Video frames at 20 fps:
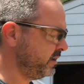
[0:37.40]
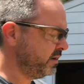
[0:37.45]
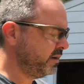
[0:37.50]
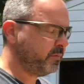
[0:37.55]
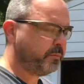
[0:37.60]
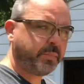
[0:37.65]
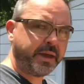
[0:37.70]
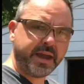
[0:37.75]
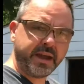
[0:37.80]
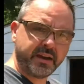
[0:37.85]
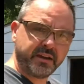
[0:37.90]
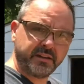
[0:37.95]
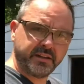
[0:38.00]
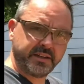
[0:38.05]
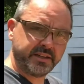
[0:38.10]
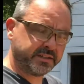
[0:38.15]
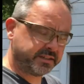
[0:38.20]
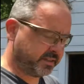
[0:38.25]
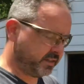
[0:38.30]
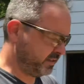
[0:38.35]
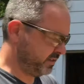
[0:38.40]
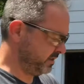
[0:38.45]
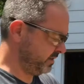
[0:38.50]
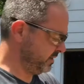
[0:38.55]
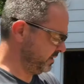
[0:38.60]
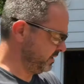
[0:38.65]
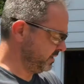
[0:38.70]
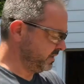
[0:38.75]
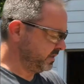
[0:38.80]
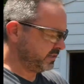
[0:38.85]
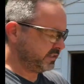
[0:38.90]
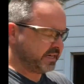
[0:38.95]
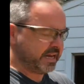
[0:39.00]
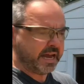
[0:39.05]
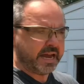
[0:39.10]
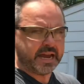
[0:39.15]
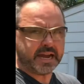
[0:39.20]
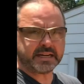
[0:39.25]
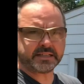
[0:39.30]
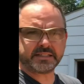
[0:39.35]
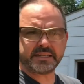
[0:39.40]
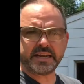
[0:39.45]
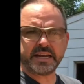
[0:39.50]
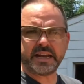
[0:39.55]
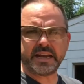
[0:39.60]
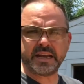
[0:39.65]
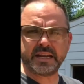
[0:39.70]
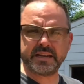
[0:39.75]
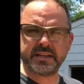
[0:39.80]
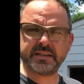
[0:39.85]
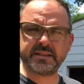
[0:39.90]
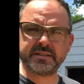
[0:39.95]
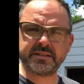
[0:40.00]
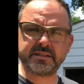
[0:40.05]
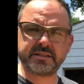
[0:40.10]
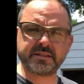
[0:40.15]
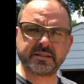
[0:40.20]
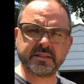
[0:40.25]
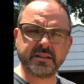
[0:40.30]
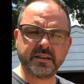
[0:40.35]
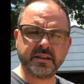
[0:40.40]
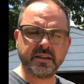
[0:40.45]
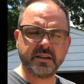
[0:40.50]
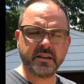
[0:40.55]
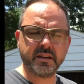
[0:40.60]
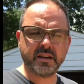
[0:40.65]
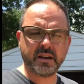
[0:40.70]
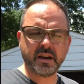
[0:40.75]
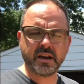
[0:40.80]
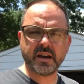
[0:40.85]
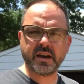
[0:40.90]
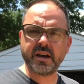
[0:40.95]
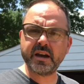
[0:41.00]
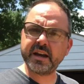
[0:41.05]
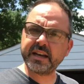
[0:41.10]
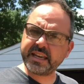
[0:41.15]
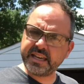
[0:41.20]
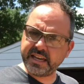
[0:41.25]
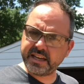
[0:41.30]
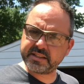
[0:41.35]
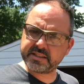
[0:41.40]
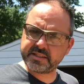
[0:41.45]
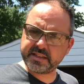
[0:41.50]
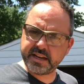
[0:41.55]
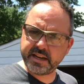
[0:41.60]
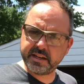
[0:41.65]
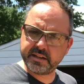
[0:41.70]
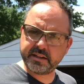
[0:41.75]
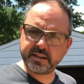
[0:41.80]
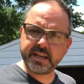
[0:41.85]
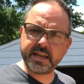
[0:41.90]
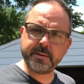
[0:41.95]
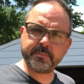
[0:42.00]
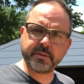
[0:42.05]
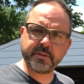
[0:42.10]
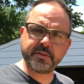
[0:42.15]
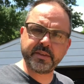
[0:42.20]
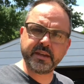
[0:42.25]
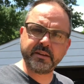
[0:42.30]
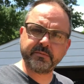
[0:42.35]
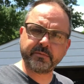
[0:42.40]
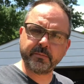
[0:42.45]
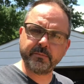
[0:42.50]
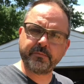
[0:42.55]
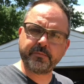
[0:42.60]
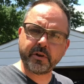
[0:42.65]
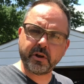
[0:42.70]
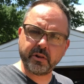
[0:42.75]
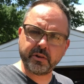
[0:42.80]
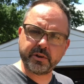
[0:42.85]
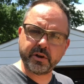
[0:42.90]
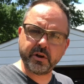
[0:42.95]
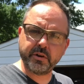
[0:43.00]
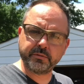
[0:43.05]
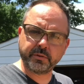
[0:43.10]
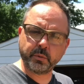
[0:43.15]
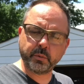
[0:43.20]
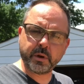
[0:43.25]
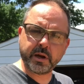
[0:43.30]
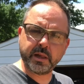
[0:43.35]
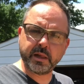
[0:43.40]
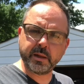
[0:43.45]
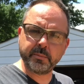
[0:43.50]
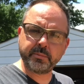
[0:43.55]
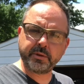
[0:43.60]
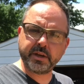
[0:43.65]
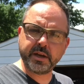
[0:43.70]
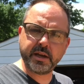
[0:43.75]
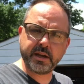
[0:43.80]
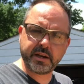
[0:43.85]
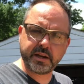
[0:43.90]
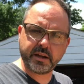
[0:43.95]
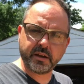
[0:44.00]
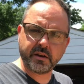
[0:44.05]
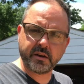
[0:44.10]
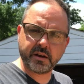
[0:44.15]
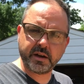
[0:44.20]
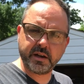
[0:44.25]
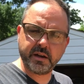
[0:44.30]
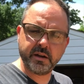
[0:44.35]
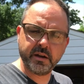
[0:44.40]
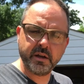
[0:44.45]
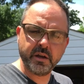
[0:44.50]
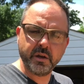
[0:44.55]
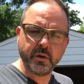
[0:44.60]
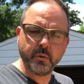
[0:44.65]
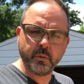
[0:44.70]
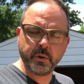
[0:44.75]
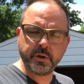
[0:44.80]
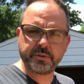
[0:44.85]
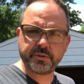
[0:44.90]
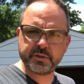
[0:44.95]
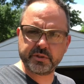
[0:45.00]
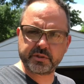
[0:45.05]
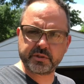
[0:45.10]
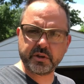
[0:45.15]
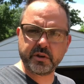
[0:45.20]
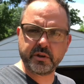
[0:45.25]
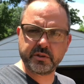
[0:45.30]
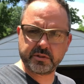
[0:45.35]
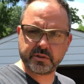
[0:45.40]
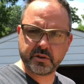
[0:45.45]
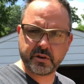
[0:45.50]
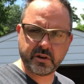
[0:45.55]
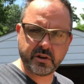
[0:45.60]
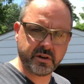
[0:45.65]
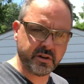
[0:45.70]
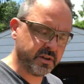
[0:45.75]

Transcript: pallet to act as a kickstand to keep the thing from falling over while I'm cutting on it with the saw-zaw.